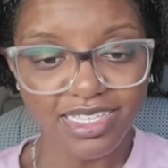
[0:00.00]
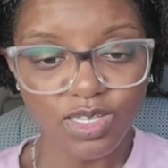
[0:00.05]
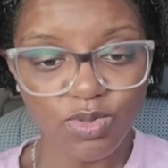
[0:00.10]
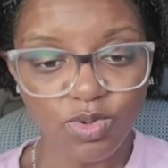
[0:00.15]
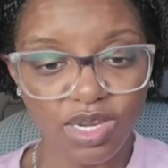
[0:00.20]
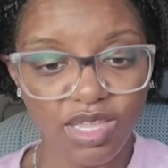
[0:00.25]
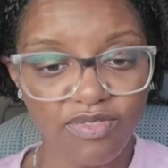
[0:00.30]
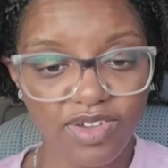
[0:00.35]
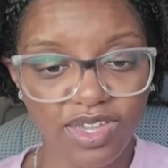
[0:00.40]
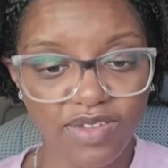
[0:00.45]

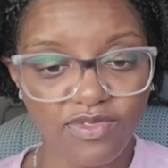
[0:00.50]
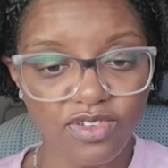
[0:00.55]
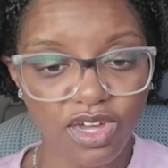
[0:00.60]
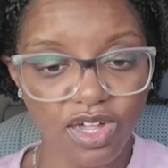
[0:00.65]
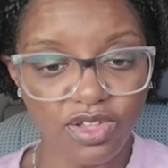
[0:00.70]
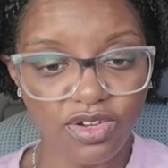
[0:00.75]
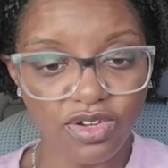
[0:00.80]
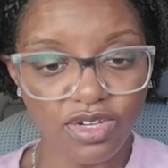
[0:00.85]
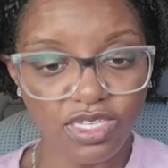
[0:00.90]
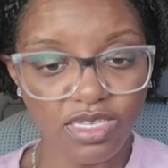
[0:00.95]

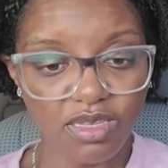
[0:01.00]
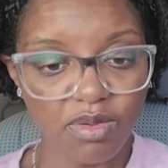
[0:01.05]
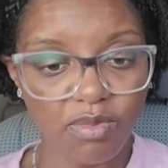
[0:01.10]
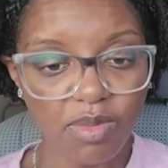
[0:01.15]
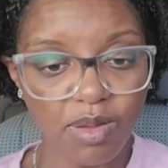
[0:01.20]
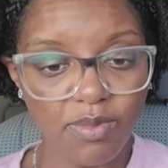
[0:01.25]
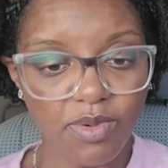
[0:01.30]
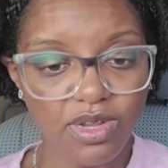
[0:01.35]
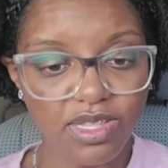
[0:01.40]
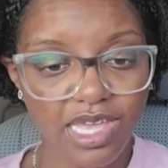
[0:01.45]
$25.
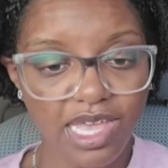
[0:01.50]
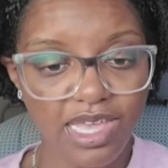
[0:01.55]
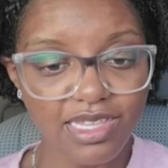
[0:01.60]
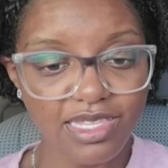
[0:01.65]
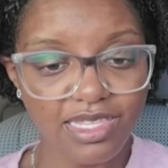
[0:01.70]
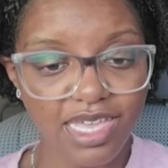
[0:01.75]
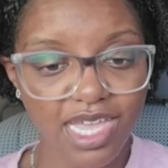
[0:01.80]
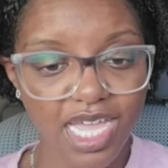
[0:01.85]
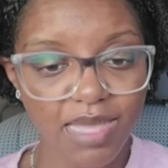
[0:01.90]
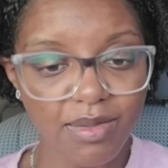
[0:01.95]
Remember
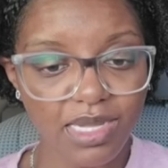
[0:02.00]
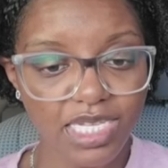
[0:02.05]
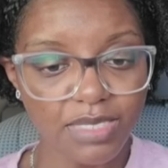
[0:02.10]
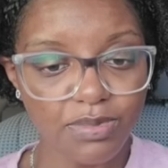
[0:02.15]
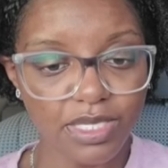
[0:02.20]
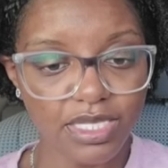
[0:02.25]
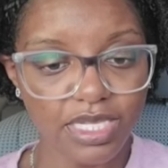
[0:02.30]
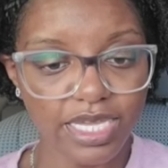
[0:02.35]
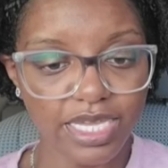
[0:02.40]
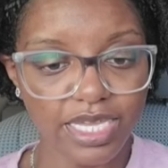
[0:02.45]
that time I
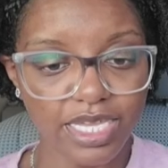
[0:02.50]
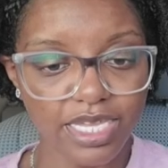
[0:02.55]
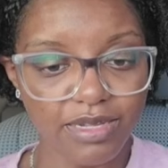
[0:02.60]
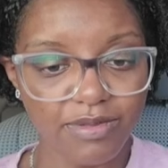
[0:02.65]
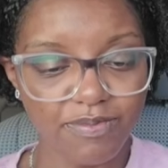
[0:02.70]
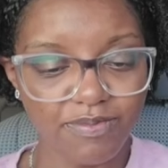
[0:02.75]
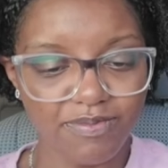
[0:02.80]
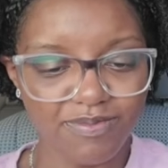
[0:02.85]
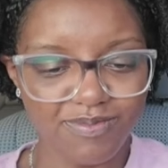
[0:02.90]
spent like